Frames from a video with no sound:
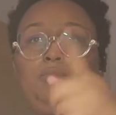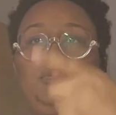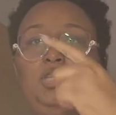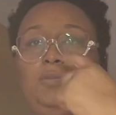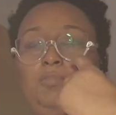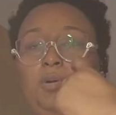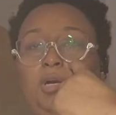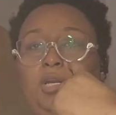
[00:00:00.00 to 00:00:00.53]

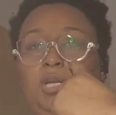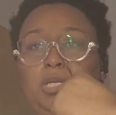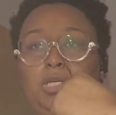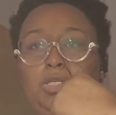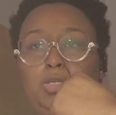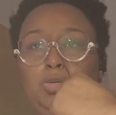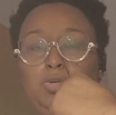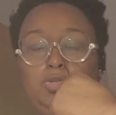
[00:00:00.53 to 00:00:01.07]
the part I
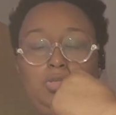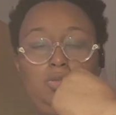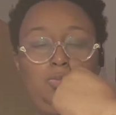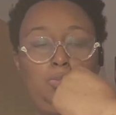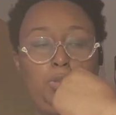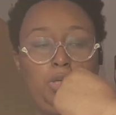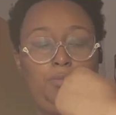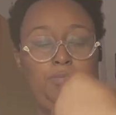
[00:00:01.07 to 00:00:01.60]
showed you
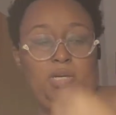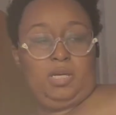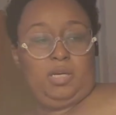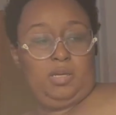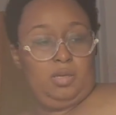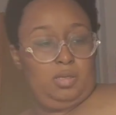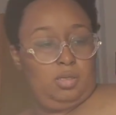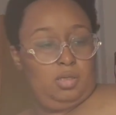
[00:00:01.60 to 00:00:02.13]
where
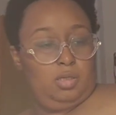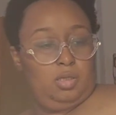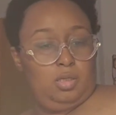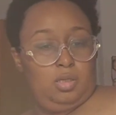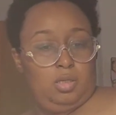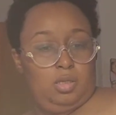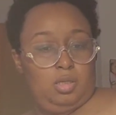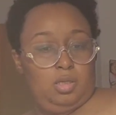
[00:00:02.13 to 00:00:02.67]
my
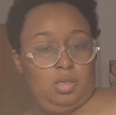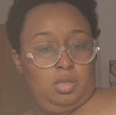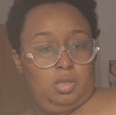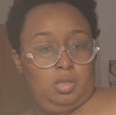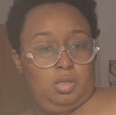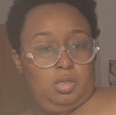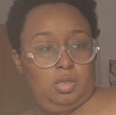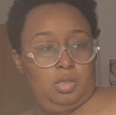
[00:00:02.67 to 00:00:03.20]

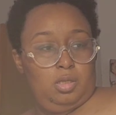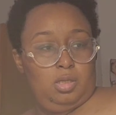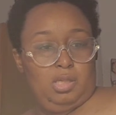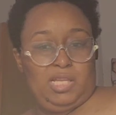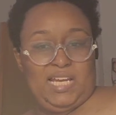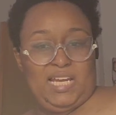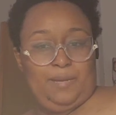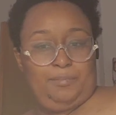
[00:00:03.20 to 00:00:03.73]

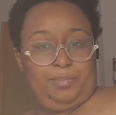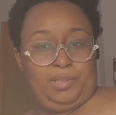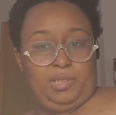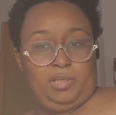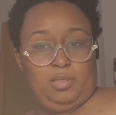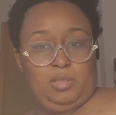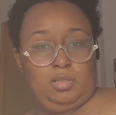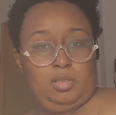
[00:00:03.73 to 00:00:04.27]
lamp
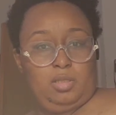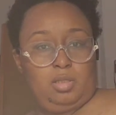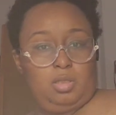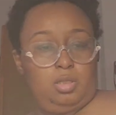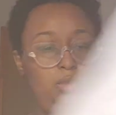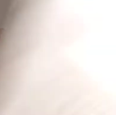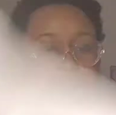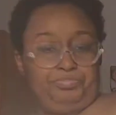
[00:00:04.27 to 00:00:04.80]

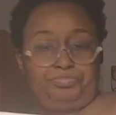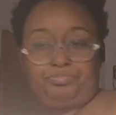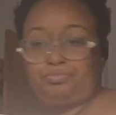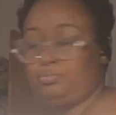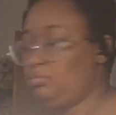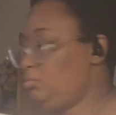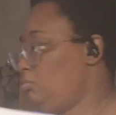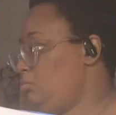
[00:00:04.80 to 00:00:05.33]
is,
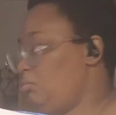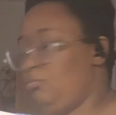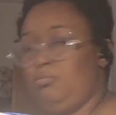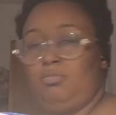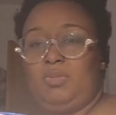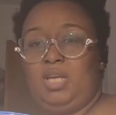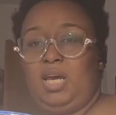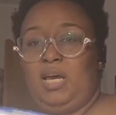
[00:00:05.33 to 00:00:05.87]

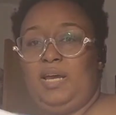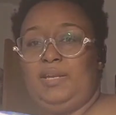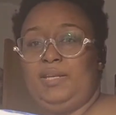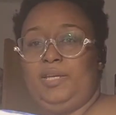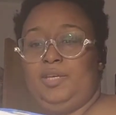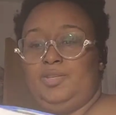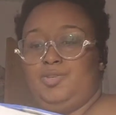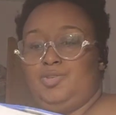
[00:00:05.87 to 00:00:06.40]
I
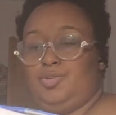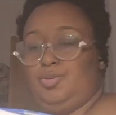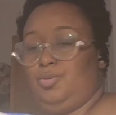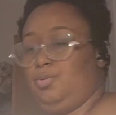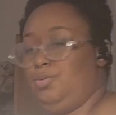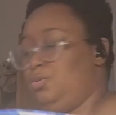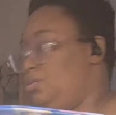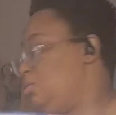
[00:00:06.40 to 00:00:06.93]
need to